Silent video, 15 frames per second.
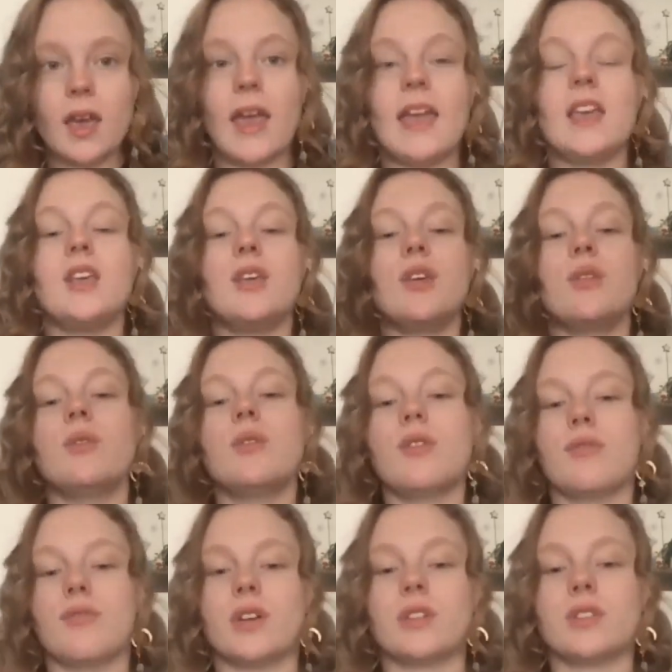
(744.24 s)
A
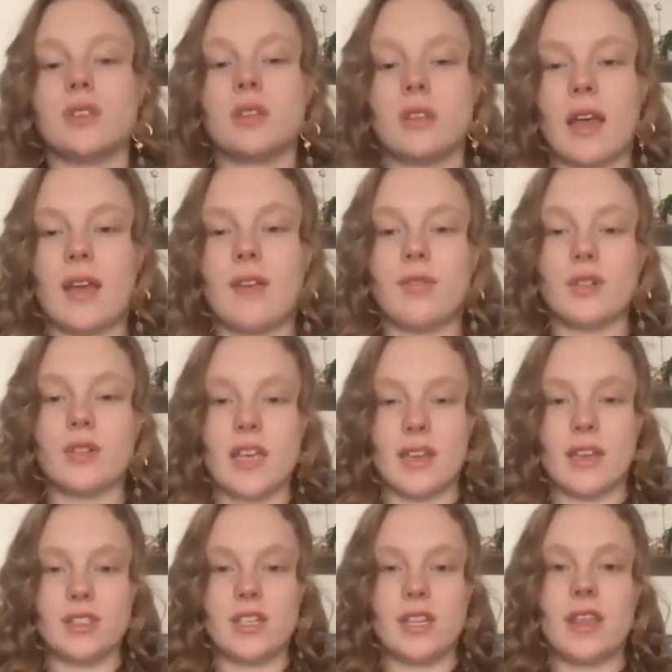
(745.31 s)
universal life force
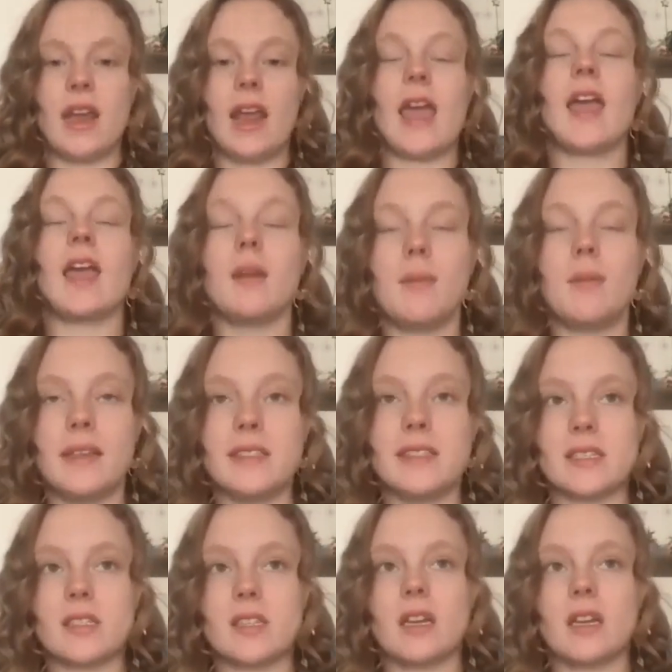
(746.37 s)
energy that animates us,